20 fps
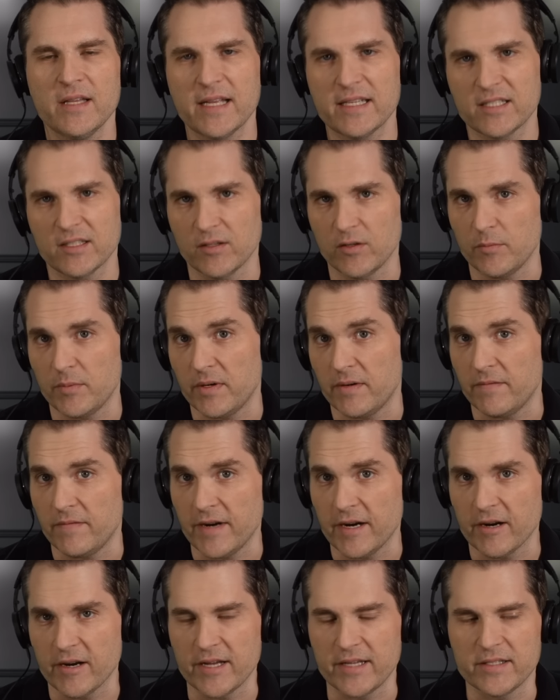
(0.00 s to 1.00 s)
that's a little bit of
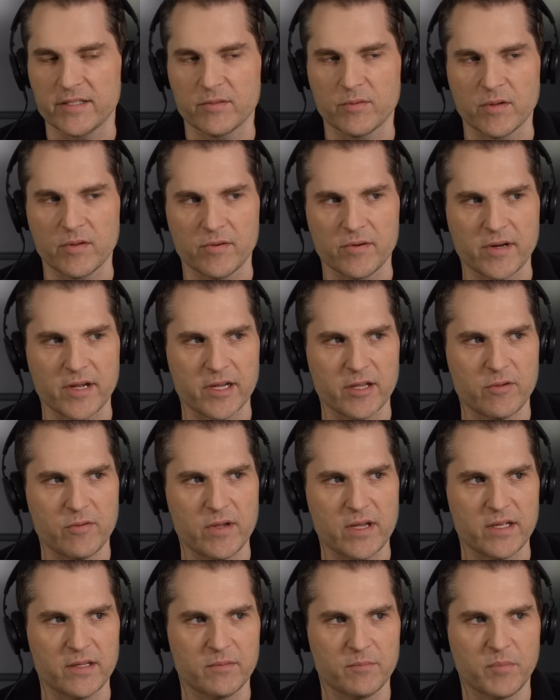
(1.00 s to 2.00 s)
variance whether or not you
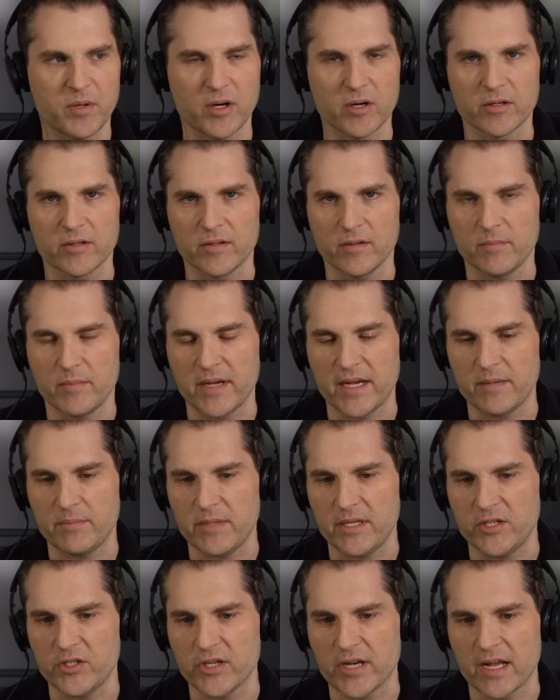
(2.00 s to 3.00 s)
hit part of the bad
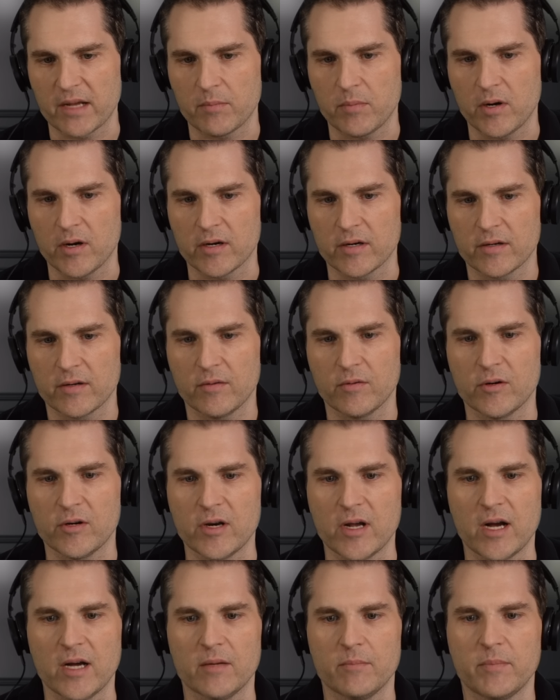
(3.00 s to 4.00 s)
beat jackpot or
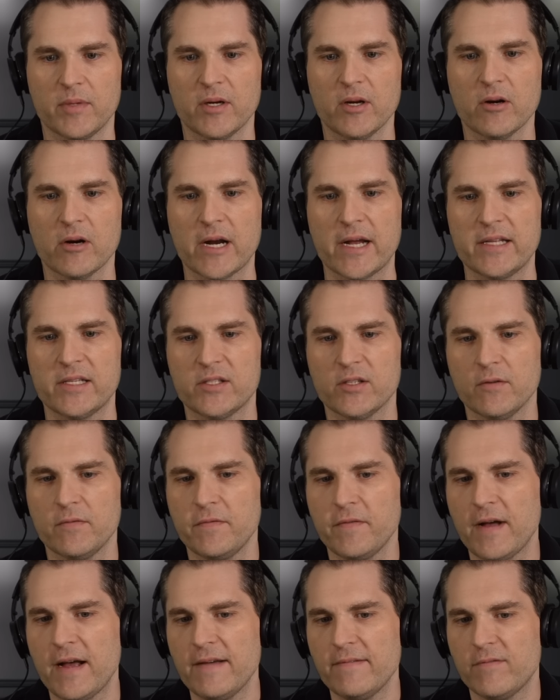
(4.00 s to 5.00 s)
not. But all right, so
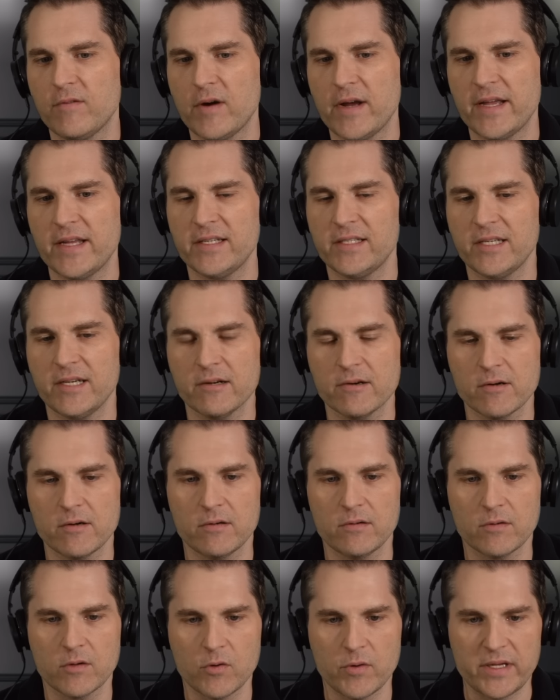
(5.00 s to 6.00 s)
five ways
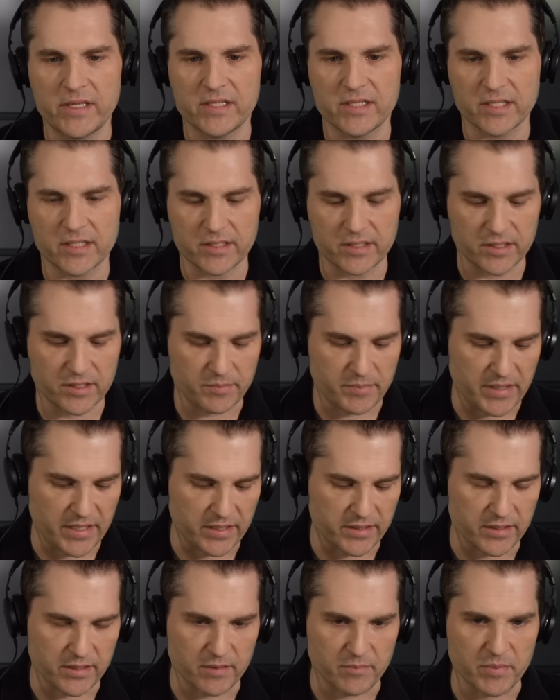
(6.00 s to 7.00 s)
hero, queen, six of
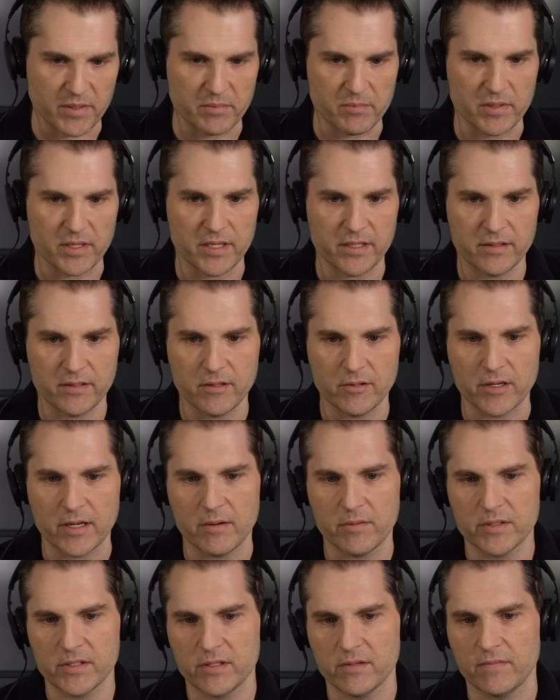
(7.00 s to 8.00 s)
spades, and the big blind.
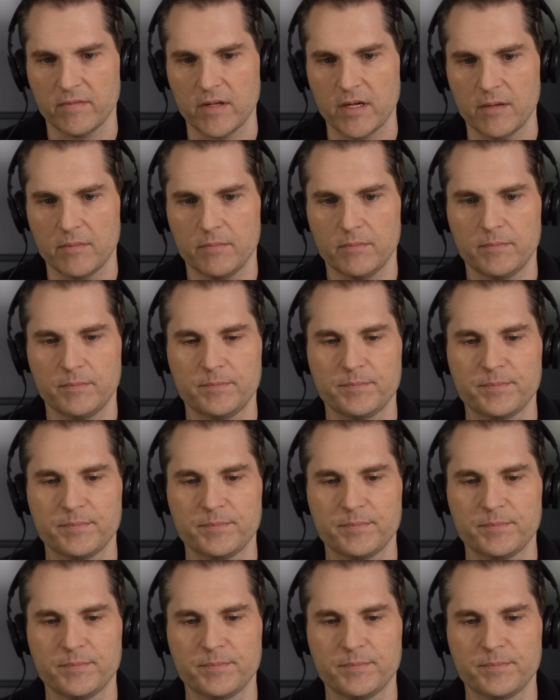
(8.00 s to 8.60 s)
Okay, what's the flop?